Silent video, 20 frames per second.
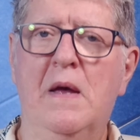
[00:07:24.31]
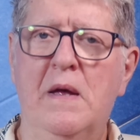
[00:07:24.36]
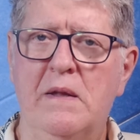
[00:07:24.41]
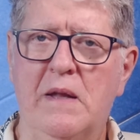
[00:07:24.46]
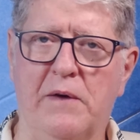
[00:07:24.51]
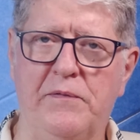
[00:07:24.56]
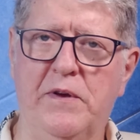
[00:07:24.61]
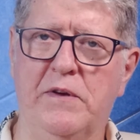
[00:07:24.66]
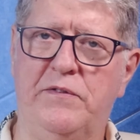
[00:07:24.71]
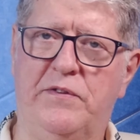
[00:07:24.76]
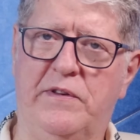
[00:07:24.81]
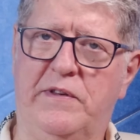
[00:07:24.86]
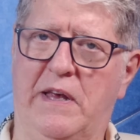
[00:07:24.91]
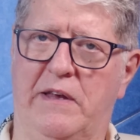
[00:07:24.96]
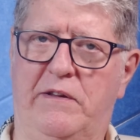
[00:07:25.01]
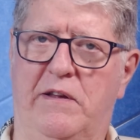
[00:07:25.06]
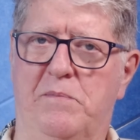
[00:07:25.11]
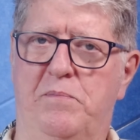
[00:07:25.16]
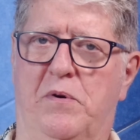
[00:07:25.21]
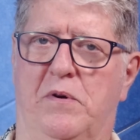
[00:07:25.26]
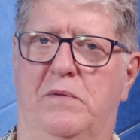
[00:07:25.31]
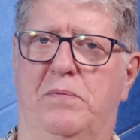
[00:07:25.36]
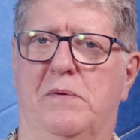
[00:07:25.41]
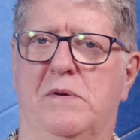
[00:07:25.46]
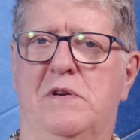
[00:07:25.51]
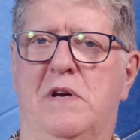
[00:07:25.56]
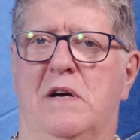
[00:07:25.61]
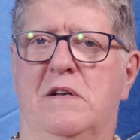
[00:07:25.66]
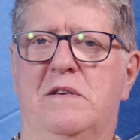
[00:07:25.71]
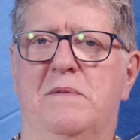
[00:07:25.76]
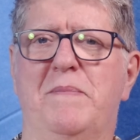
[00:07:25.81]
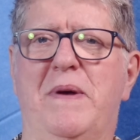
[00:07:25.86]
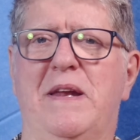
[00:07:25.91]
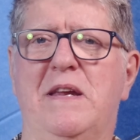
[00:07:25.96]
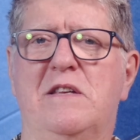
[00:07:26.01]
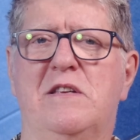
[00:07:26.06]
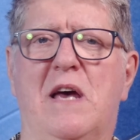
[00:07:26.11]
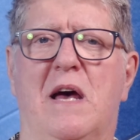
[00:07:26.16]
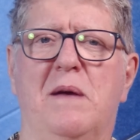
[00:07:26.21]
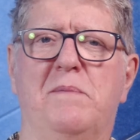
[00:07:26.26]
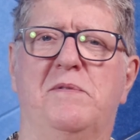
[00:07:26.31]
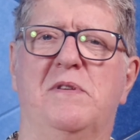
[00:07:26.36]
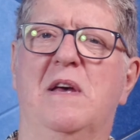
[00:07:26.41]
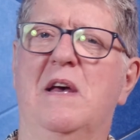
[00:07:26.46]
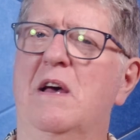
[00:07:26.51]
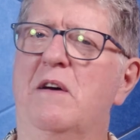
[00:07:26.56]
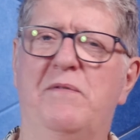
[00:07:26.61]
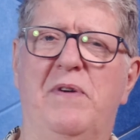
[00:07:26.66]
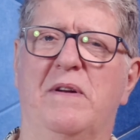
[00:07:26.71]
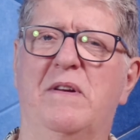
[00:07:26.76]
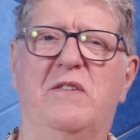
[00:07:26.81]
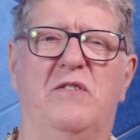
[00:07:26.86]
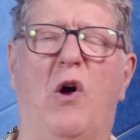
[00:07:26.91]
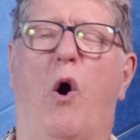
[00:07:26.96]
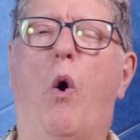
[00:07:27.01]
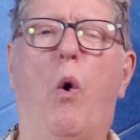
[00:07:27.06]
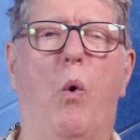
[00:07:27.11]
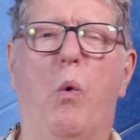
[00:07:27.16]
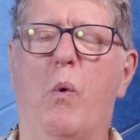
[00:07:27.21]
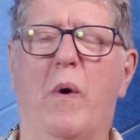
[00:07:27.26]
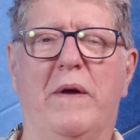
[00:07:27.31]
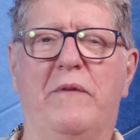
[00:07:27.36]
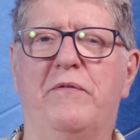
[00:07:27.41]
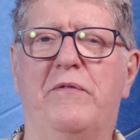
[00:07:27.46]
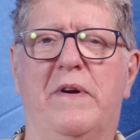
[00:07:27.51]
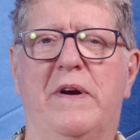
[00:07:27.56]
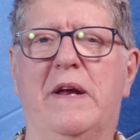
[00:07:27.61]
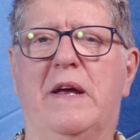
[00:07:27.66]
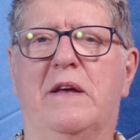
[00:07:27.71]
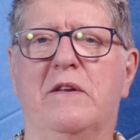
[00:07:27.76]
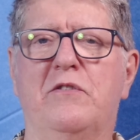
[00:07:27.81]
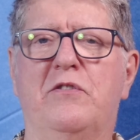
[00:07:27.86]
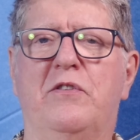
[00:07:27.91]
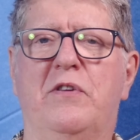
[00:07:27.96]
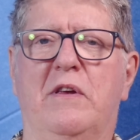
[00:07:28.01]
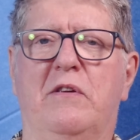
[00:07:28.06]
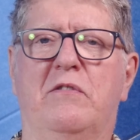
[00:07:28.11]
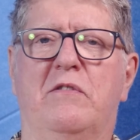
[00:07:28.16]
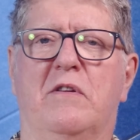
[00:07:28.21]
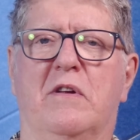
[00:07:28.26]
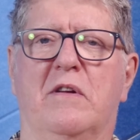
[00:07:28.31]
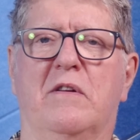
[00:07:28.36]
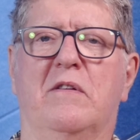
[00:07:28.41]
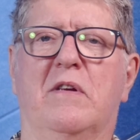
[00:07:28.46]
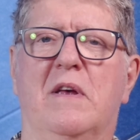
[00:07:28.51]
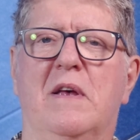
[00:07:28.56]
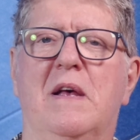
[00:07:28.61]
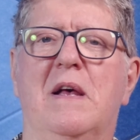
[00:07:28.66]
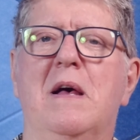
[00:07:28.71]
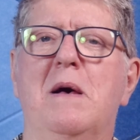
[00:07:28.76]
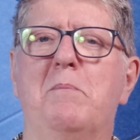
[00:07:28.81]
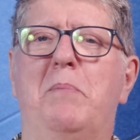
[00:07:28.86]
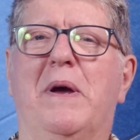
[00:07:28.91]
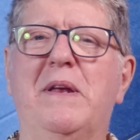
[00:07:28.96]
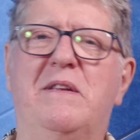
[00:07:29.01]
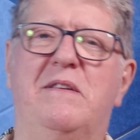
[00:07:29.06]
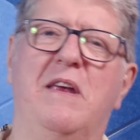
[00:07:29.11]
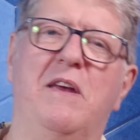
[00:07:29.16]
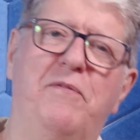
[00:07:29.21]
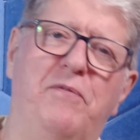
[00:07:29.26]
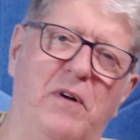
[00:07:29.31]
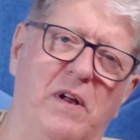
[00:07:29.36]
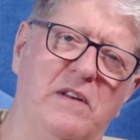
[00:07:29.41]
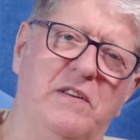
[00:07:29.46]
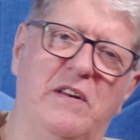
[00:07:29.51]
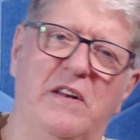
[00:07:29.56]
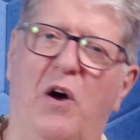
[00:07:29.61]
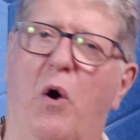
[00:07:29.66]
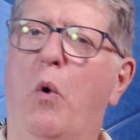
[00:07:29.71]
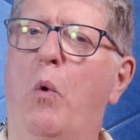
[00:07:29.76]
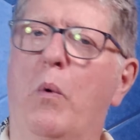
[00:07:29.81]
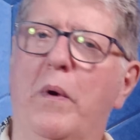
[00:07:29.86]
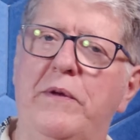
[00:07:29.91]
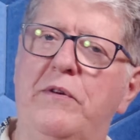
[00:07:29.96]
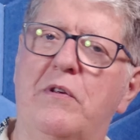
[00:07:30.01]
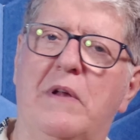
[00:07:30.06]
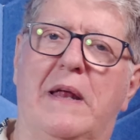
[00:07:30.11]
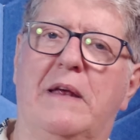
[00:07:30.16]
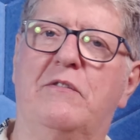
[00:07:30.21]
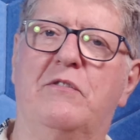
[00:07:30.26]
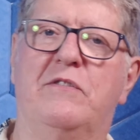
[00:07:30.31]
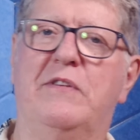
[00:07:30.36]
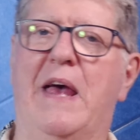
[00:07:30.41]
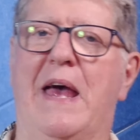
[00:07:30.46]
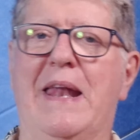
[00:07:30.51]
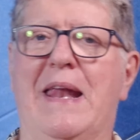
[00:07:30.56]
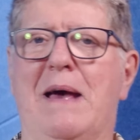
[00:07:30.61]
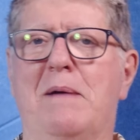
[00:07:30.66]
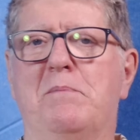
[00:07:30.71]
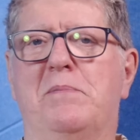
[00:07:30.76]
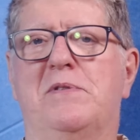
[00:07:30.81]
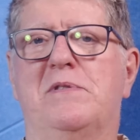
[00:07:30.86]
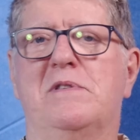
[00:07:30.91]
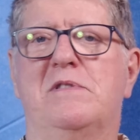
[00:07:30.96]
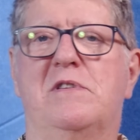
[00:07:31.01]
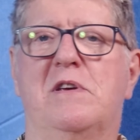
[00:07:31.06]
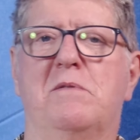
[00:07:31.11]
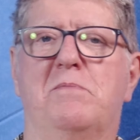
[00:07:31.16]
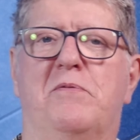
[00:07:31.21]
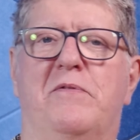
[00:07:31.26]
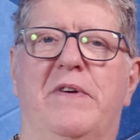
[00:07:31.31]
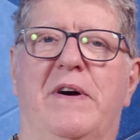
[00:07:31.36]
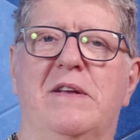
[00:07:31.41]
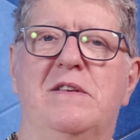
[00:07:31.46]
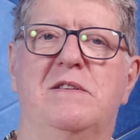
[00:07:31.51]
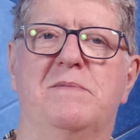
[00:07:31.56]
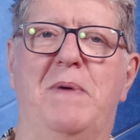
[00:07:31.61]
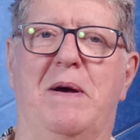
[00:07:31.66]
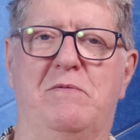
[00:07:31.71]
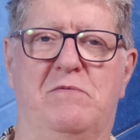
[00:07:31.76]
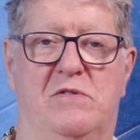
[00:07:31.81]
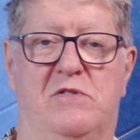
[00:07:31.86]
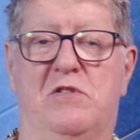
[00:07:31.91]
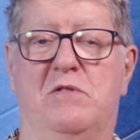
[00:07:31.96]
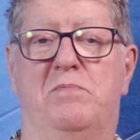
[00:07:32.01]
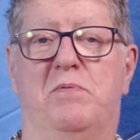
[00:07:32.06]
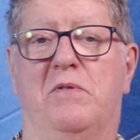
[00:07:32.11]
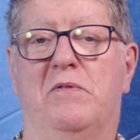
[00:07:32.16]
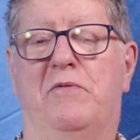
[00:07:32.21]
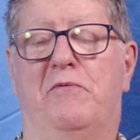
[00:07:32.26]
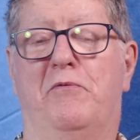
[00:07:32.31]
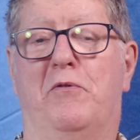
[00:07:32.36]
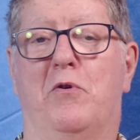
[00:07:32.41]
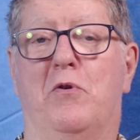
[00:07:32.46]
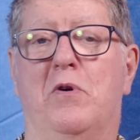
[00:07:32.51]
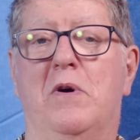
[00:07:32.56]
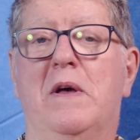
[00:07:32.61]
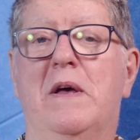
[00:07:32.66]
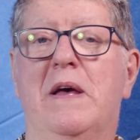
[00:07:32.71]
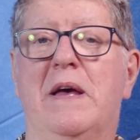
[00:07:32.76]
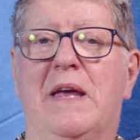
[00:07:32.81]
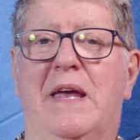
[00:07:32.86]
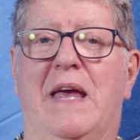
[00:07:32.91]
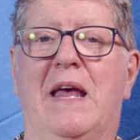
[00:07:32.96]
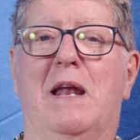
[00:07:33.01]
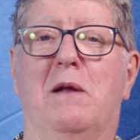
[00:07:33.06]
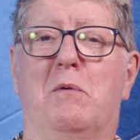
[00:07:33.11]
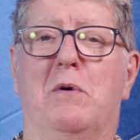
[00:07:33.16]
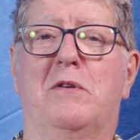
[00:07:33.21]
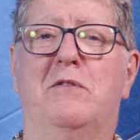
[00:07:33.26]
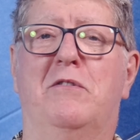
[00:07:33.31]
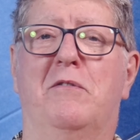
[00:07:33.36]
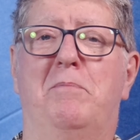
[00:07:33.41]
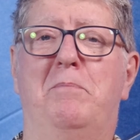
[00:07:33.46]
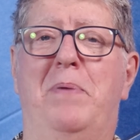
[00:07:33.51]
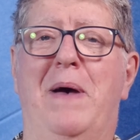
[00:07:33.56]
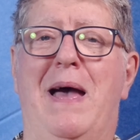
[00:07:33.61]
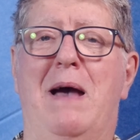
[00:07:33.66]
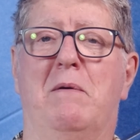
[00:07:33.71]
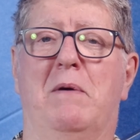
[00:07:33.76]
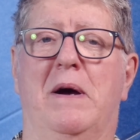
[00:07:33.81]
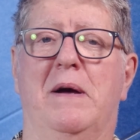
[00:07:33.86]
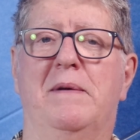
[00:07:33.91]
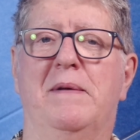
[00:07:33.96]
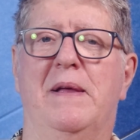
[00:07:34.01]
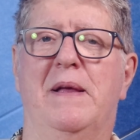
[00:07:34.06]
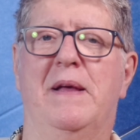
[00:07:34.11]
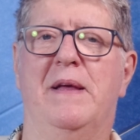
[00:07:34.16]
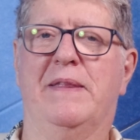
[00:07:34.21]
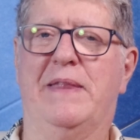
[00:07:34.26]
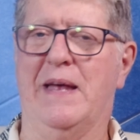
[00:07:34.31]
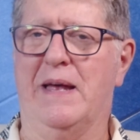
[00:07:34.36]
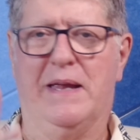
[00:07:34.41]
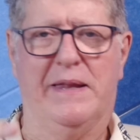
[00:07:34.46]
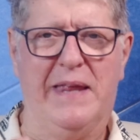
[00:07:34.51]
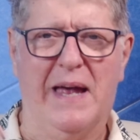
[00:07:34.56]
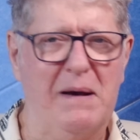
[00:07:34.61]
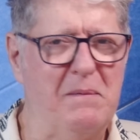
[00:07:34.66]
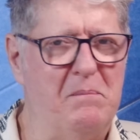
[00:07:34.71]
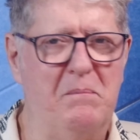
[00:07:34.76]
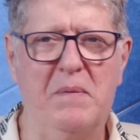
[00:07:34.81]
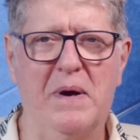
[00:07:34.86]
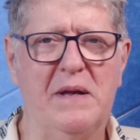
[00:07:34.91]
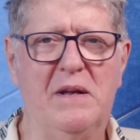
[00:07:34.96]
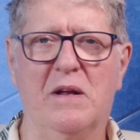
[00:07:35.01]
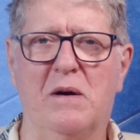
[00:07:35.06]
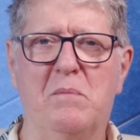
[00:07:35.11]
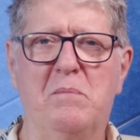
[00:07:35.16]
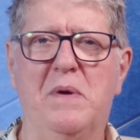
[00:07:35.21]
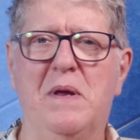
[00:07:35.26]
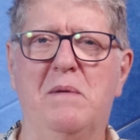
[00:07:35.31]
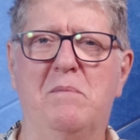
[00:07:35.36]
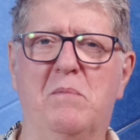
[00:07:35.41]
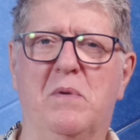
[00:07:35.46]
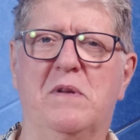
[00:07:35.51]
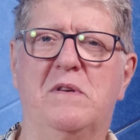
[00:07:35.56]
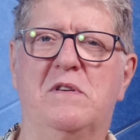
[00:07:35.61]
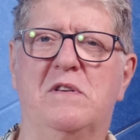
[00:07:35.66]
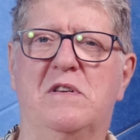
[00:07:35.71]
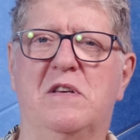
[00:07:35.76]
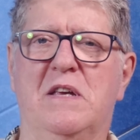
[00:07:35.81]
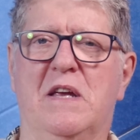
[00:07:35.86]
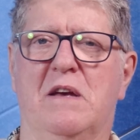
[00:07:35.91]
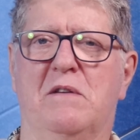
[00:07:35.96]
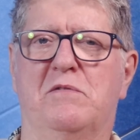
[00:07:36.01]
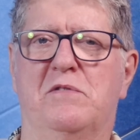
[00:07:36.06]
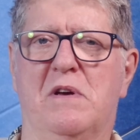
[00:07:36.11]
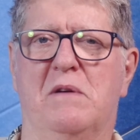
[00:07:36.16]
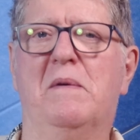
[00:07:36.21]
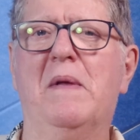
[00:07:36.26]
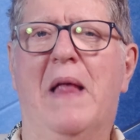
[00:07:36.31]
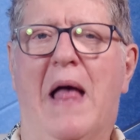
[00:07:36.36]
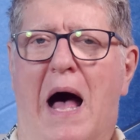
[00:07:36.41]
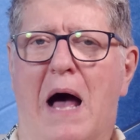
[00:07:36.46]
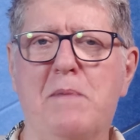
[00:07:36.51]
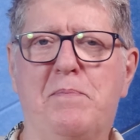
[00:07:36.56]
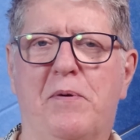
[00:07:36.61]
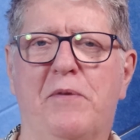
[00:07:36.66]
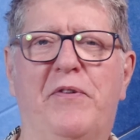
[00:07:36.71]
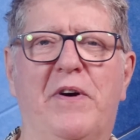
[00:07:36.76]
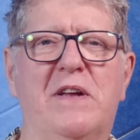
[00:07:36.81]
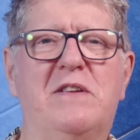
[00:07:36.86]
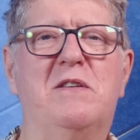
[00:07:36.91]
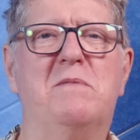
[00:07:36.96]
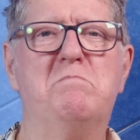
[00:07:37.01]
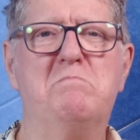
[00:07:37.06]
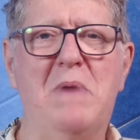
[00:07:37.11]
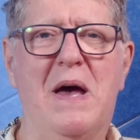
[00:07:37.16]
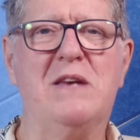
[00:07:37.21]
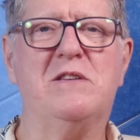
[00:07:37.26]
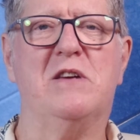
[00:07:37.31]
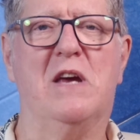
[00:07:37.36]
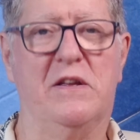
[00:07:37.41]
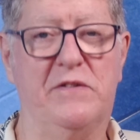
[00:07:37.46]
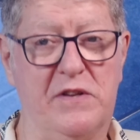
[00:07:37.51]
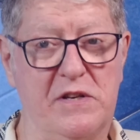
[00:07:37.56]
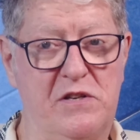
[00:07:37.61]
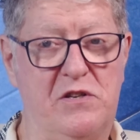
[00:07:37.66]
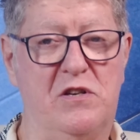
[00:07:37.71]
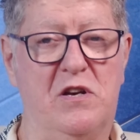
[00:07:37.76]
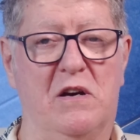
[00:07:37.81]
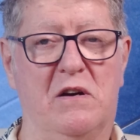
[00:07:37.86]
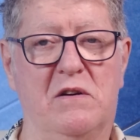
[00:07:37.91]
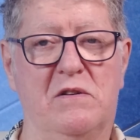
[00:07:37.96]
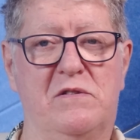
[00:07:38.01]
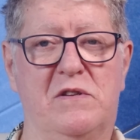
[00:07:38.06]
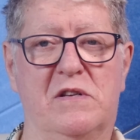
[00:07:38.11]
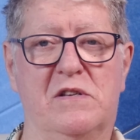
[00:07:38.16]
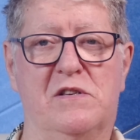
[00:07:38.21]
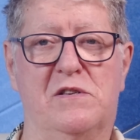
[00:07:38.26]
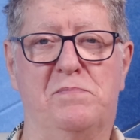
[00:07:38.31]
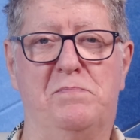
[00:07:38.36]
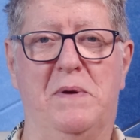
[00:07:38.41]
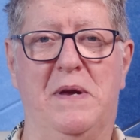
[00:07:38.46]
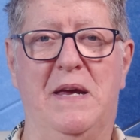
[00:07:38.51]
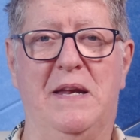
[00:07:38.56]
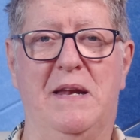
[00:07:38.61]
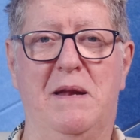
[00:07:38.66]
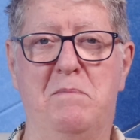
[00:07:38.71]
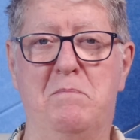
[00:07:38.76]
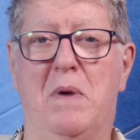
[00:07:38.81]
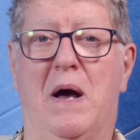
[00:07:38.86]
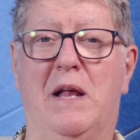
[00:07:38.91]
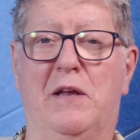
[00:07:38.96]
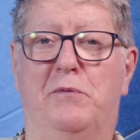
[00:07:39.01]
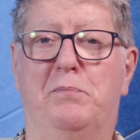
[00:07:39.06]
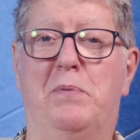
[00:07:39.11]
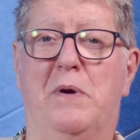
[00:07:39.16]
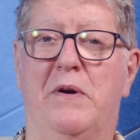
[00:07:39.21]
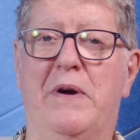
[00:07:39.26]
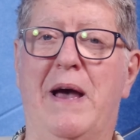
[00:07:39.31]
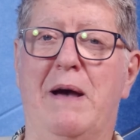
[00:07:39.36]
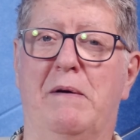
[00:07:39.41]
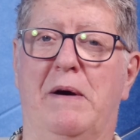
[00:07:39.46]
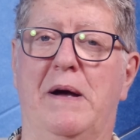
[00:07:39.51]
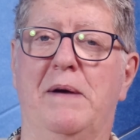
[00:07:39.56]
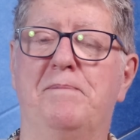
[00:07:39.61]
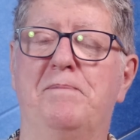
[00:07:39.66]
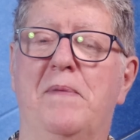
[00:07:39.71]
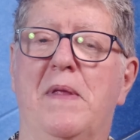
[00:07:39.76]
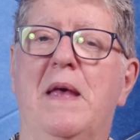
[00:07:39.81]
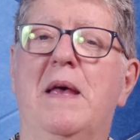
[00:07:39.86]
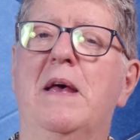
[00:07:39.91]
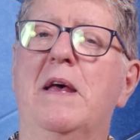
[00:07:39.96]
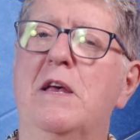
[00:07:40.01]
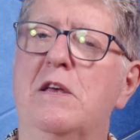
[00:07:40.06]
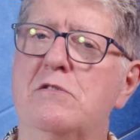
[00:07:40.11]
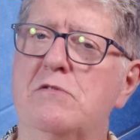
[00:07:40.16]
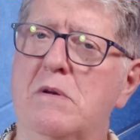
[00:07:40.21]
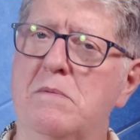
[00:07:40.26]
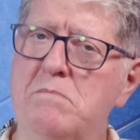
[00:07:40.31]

Now, I've used the Tesla portable charger many times, found it's always very consistent. By default, it always selects ten amps and so provides about two point four kilowatts of power. That, that might not mean much to you, so I prefer to measure the charging speed in miles per hour. So